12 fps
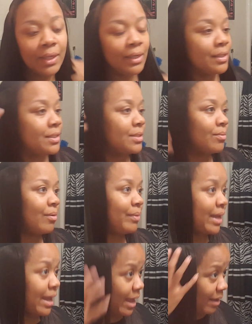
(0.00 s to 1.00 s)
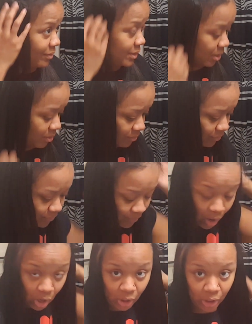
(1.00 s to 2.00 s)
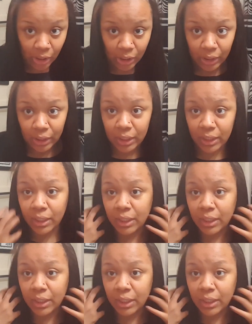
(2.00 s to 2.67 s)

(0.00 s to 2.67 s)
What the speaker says: and this is what we have so far.